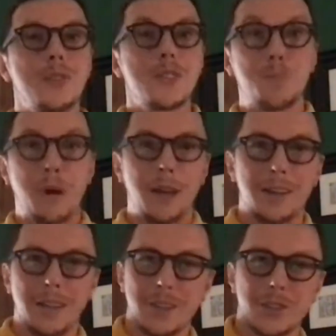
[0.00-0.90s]

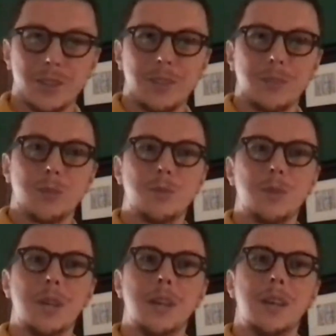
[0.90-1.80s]
inspired actually to
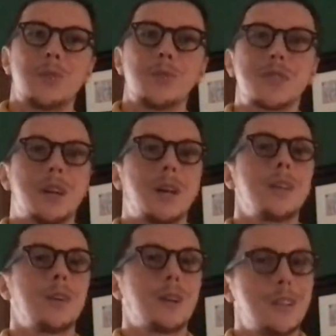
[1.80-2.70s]
start
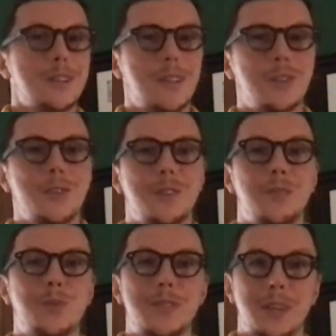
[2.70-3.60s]
the organization that
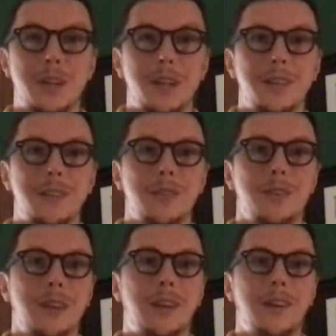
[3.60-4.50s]
we started,
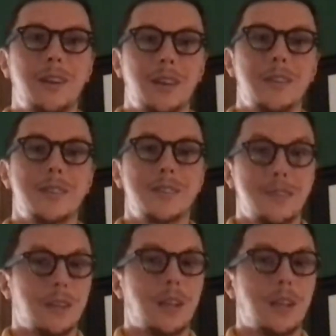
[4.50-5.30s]
and it's still